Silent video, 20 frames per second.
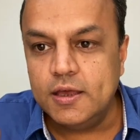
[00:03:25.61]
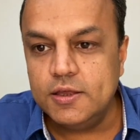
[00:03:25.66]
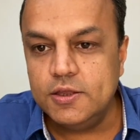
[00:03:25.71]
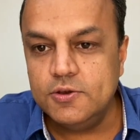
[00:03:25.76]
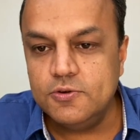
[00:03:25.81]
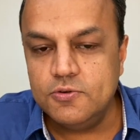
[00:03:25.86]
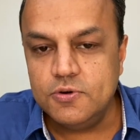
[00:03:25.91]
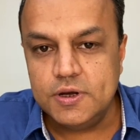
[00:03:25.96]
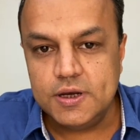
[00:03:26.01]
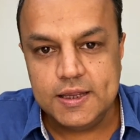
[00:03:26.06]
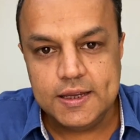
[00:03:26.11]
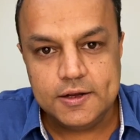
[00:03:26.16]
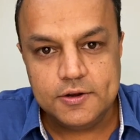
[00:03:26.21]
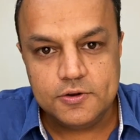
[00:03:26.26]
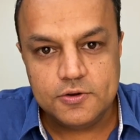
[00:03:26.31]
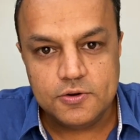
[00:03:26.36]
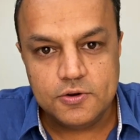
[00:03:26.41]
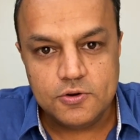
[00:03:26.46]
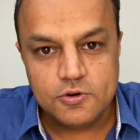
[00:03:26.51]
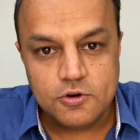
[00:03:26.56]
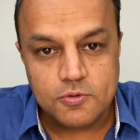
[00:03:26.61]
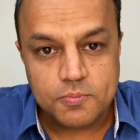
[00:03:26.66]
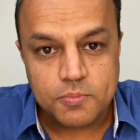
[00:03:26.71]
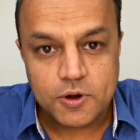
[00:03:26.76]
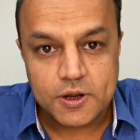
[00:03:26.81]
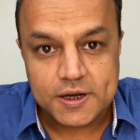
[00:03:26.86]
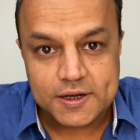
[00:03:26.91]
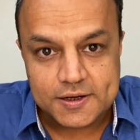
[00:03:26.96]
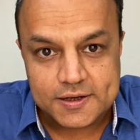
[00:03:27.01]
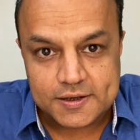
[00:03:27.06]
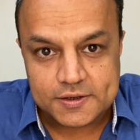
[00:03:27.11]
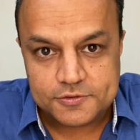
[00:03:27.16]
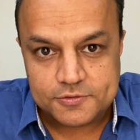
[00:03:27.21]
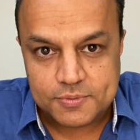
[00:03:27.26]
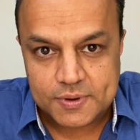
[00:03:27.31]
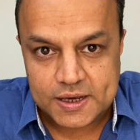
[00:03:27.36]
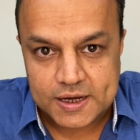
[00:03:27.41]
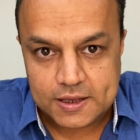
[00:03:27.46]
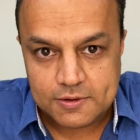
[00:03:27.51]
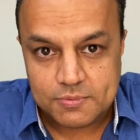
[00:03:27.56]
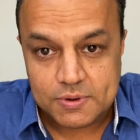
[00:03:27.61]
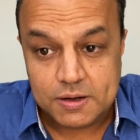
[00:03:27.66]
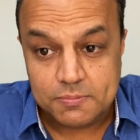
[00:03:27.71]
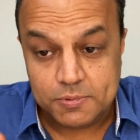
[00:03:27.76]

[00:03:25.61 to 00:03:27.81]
you need to know pointers very well,